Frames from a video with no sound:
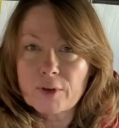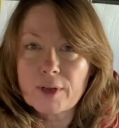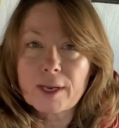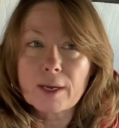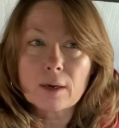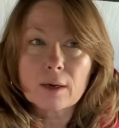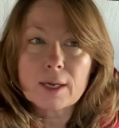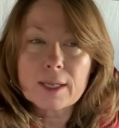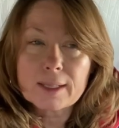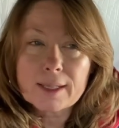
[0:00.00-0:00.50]

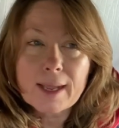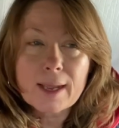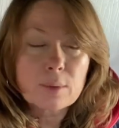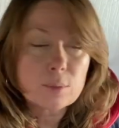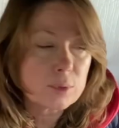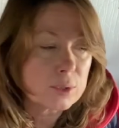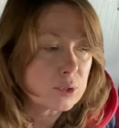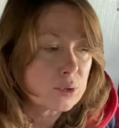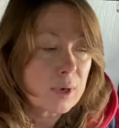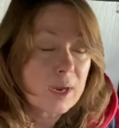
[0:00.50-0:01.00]
here, and that
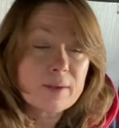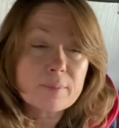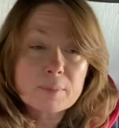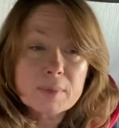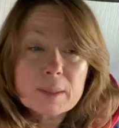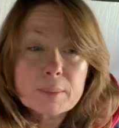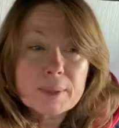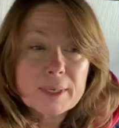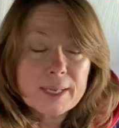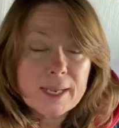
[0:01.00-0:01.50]
would drive
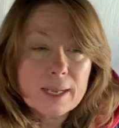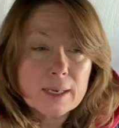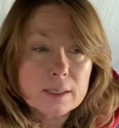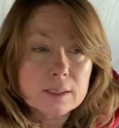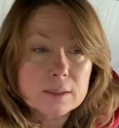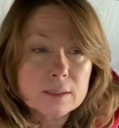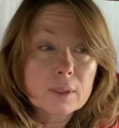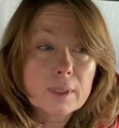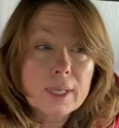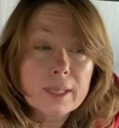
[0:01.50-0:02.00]
me
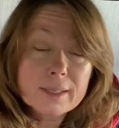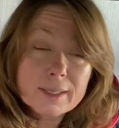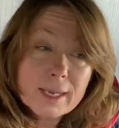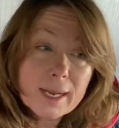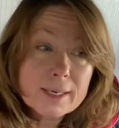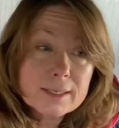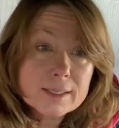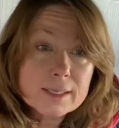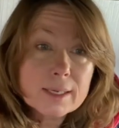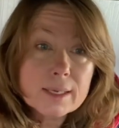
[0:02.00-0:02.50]
bananas. And the
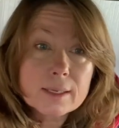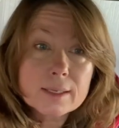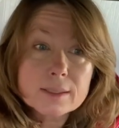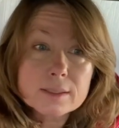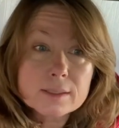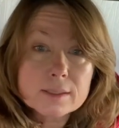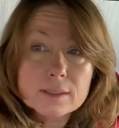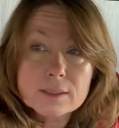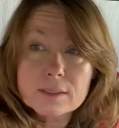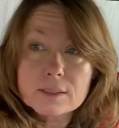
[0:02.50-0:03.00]
idea
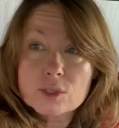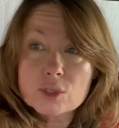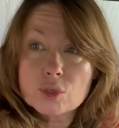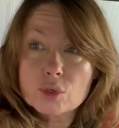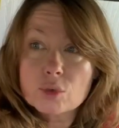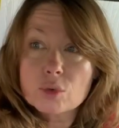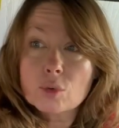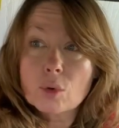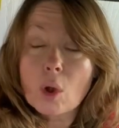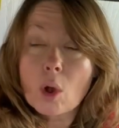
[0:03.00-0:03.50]
is
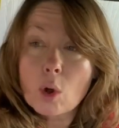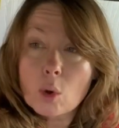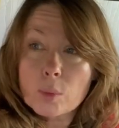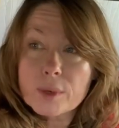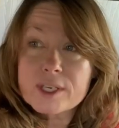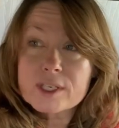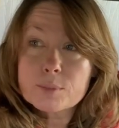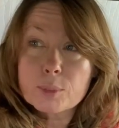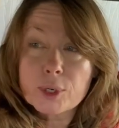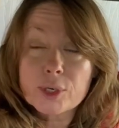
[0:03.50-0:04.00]
to
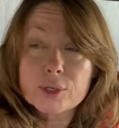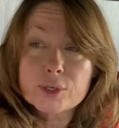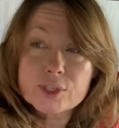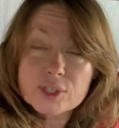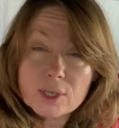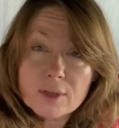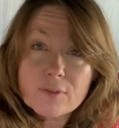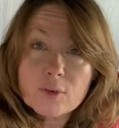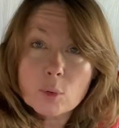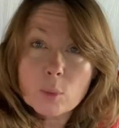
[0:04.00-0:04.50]
always put your
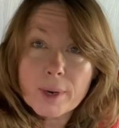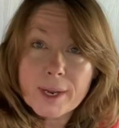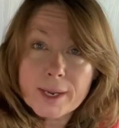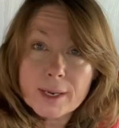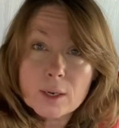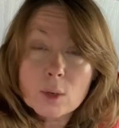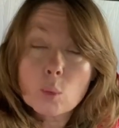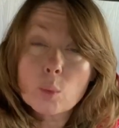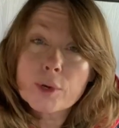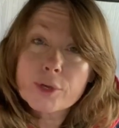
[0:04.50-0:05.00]
stuff
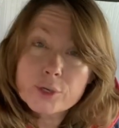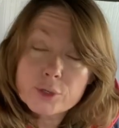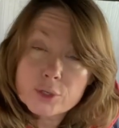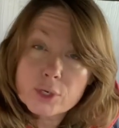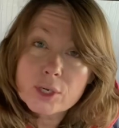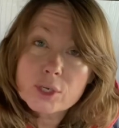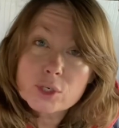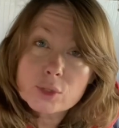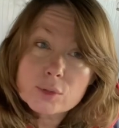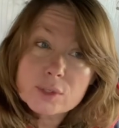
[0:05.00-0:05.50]
away when you're
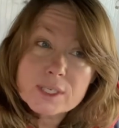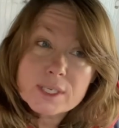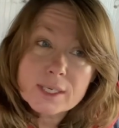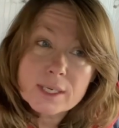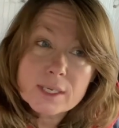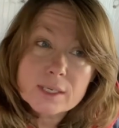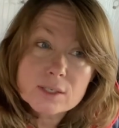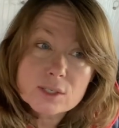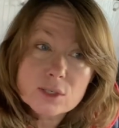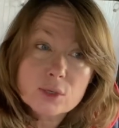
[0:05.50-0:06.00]
done
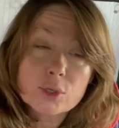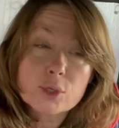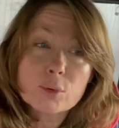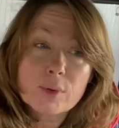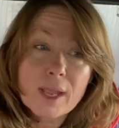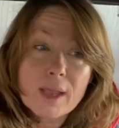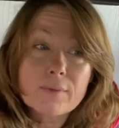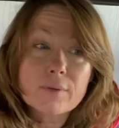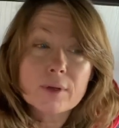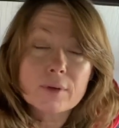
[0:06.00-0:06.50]
using it, so you
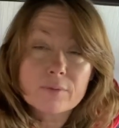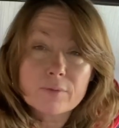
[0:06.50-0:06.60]
have a